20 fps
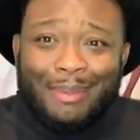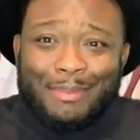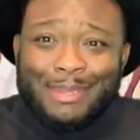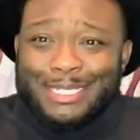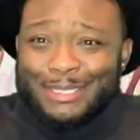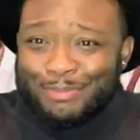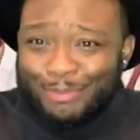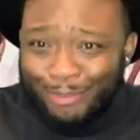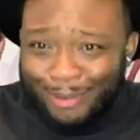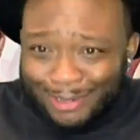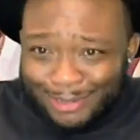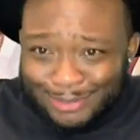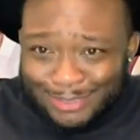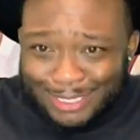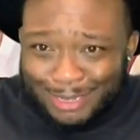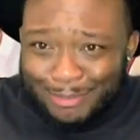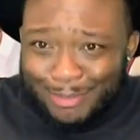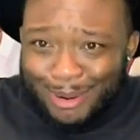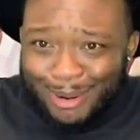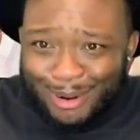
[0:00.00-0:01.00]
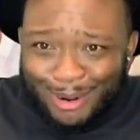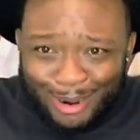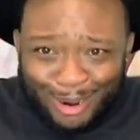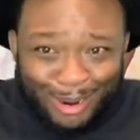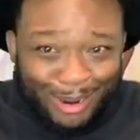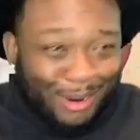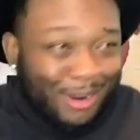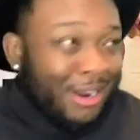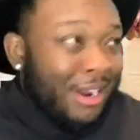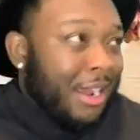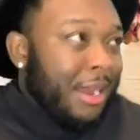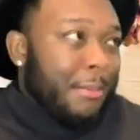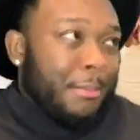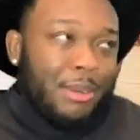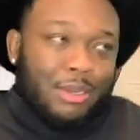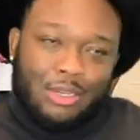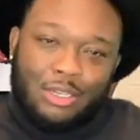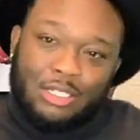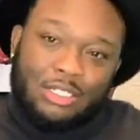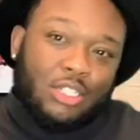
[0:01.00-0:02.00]
sprinkle some on her.
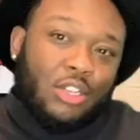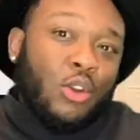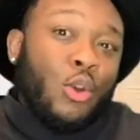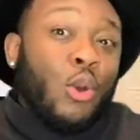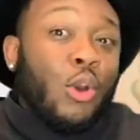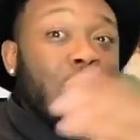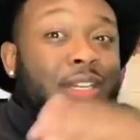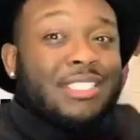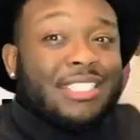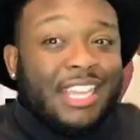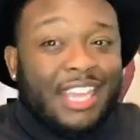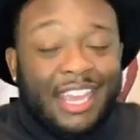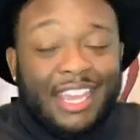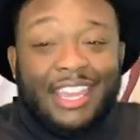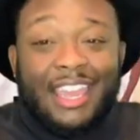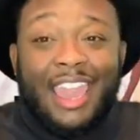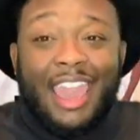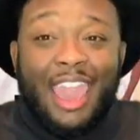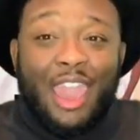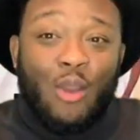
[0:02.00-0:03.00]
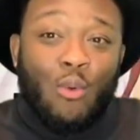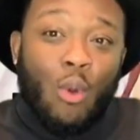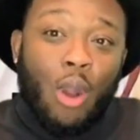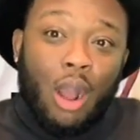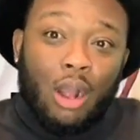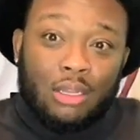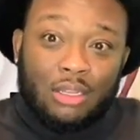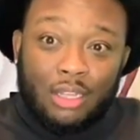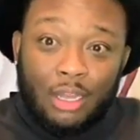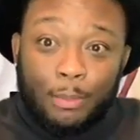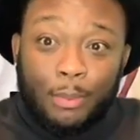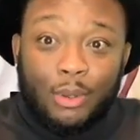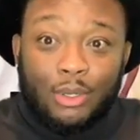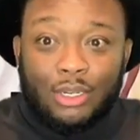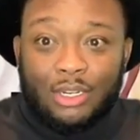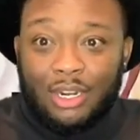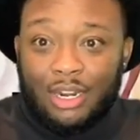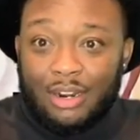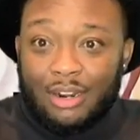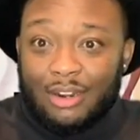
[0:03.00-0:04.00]
Because, of course, Kenya had walked up on the
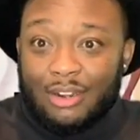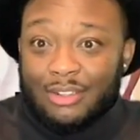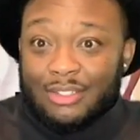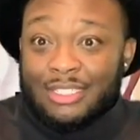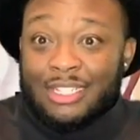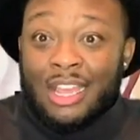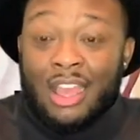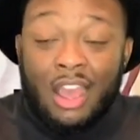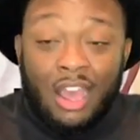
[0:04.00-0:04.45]
girls